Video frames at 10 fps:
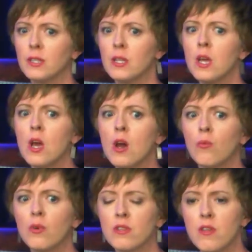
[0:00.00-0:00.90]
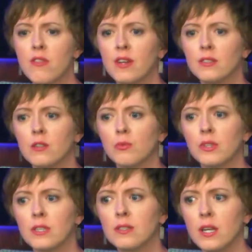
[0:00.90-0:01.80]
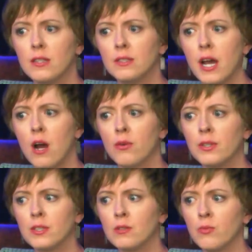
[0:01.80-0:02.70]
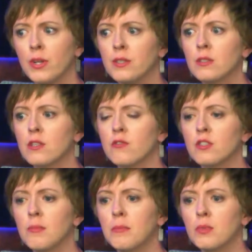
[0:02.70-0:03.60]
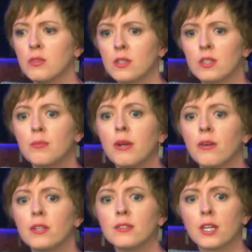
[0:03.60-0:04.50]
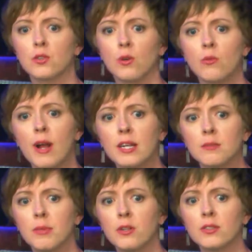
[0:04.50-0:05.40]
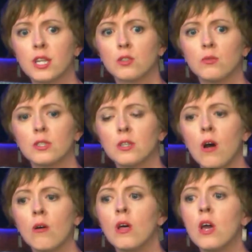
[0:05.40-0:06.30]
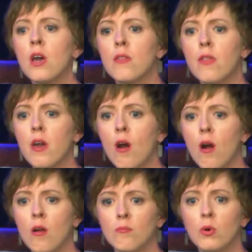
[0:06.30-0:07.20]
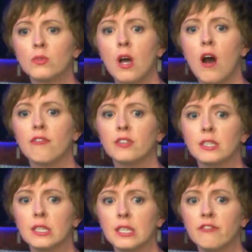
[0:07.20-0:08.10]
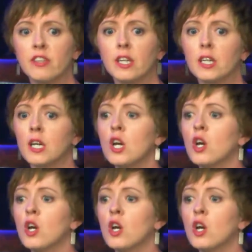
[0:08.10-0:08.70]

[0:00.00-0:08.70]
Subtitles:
And one of the things that really stands out is when service members experience sexual harassment or sexual assault, they are most often living,